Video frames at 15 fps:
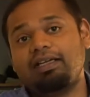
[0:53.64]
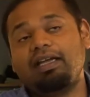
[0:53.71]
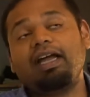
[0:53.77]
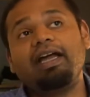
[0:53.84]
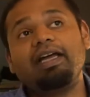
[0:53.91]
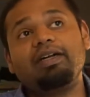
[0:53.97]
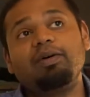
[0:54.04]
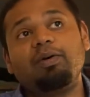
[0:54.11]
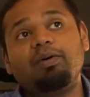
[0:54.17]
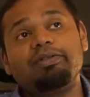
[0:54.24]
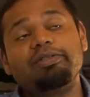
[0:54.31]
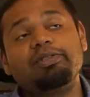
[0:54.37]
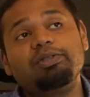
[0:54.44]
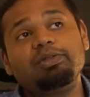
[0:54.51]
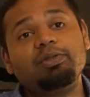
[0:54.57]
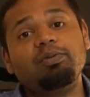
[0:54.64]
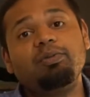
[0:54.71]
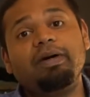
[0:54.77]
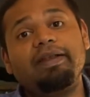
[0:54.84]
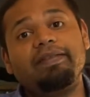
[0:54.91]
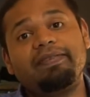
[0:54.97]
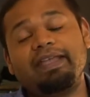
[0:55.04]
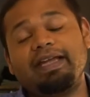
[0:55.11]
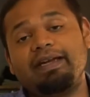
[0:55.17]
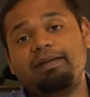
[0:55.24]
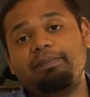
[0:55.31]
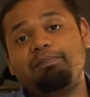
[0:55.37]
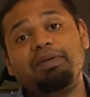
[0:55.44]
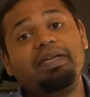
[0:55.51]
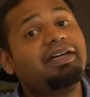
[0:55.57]
and also one
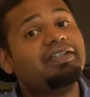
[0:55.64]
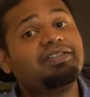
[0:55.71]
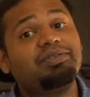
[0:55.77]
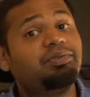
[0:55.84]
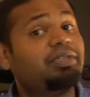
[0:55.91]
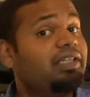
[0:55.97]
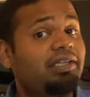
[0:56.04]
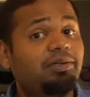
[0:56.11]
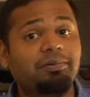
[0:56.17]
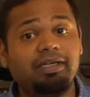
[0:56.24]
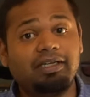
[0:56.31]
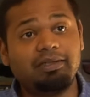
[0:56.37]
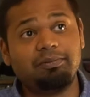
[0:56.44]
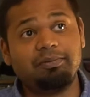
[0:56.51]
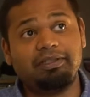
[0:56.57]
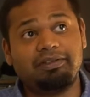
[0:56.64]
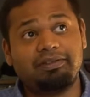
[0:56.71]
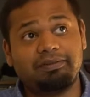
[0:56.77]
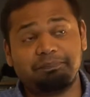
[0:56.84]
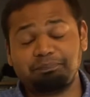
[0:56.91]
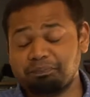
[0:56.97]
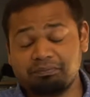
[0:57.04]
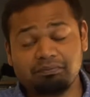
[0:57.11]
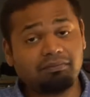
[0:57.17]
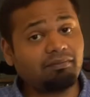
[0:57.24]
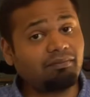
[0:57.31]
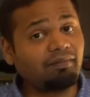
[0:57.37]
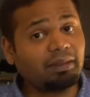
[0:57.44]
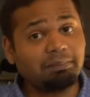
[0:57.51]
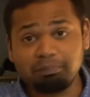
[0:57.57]
that pairs really well with
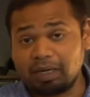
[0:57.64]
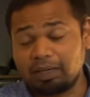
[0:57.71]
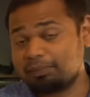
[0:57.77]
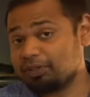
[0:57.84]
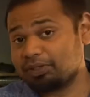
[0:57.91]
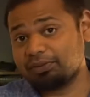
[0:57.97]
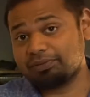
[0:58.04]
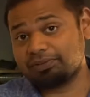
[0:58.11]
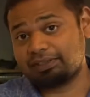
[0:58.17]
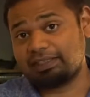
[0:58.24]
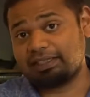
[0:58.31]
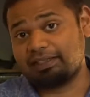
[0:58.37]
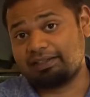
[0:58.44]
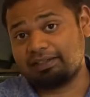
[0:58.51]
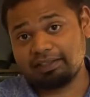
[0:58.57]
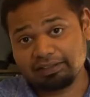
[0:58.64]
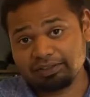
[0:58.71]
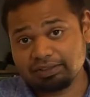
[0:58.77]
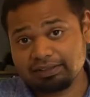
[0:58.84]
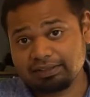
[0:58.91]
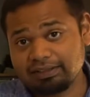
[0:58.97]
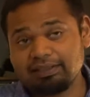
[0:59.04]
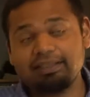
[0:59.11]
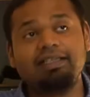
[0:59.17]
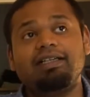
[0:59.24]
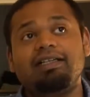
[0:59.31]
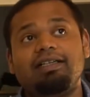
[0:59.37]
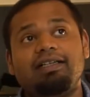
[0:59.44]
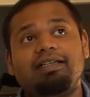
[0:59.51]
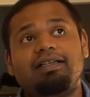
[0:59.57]
barbecue style dishes.
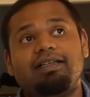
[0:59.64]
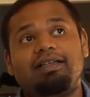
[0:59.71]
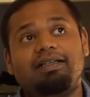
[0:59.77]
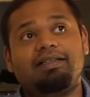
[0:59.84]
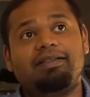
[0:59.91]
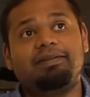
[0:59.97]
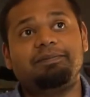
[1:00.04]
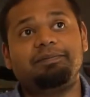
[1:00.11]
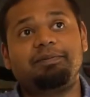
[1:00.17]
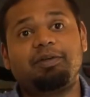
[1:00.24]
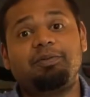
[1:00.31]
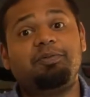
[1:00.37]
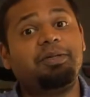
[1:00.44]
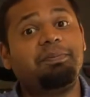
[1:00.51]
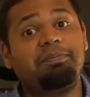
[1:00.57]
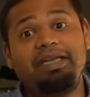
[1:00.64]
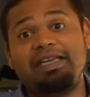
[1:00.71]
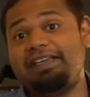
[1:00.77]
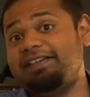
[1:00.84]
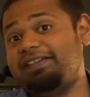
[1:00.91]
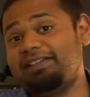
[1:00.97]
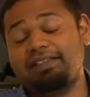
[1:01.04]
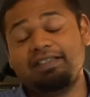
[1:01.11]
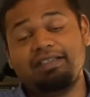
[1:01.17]
We made